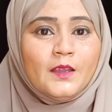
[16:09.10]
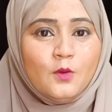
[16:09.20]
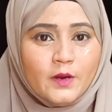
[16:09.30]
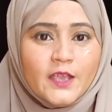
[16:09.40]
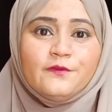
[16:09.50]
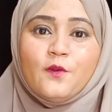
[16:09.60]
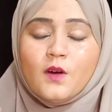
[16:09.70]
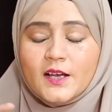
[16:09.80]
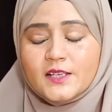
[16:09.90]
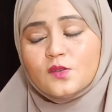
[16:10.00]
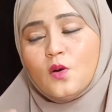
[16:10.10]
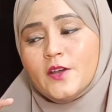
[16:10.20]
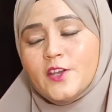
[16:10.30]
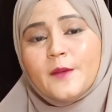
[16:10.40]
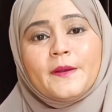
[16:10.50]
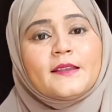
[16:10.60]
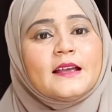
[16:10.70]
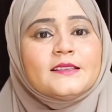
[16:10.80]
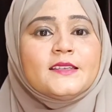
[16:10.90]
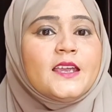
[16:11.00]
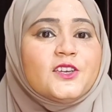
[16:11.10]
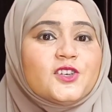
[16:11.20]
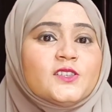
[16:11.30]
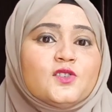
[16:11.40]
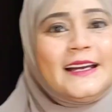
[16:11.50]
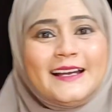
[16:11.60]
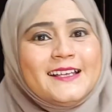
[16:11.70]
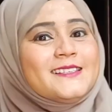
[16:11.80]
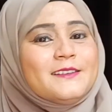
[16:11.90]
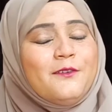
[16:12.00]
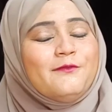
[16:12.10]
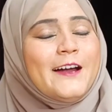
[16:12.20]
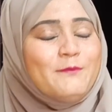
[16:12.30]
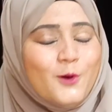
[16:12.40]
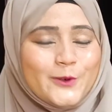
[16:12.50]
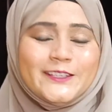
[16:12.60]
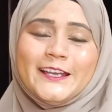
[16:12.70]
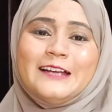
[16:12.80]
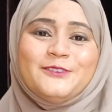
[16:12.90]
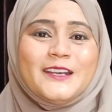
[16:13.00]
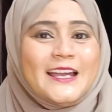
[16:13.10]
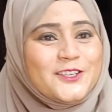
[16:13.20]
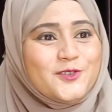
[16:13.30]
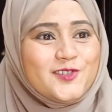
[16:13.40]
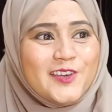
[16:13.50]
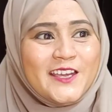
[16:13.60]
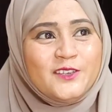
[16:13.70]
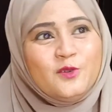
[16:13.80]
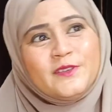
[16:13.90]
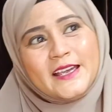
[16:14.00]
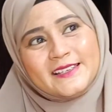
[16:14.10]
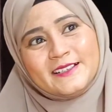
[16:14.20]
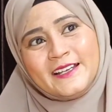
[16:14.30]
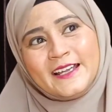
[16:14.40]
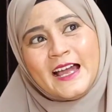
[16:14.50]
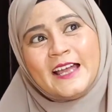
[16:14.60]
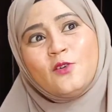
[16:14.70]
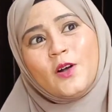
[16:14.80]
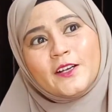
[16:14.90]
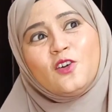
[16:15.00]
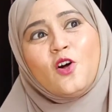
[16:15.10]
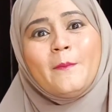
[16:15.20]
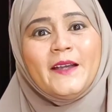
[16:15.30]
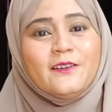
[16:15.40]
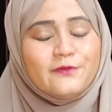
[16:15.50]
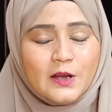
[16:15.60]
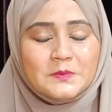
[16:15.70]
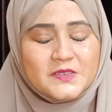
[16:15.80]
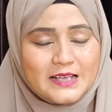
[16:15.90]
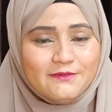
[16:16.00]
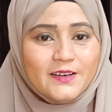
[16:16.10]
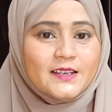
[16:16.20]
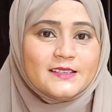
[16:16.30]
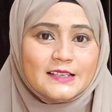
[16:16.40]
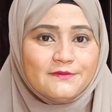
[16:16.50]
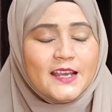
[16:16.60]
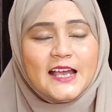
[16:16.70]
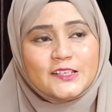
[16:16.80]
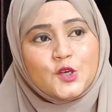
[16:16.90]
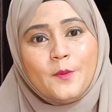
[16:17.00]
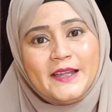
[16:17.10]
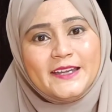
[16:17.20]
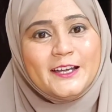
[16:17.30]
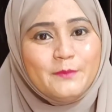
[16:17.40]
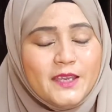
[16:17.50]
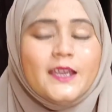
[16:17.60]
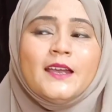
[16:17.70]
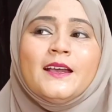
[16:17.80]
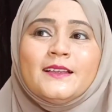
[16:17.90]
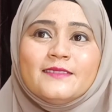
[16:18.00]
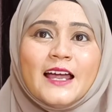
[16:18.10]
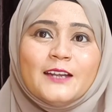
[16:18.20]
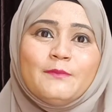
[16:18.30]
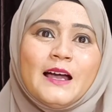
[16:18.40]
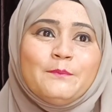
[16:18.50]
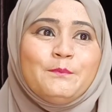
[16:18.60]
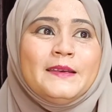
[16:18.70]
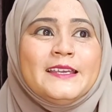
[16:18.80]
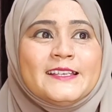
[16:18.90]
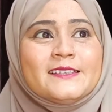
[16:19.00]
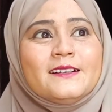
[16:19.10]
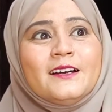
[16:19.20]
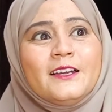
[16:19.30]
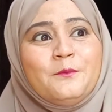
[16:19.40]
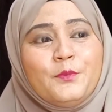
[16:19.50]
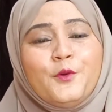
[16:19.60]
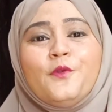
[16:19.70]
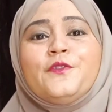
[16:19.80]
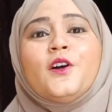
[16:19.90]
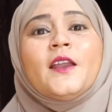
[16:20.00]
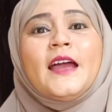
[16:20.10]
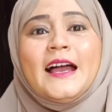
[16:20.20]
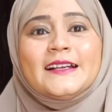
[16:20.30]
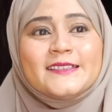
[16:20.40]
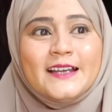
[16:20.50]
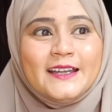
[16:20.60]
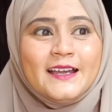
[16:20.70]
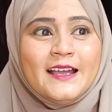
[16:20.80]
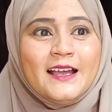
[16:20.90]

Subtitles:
Okay, focus on your pronunciations. Guys, one more thing I would like to share you. Yesterday I got a comment from someone has commented me that, ma'am, please improve your accent.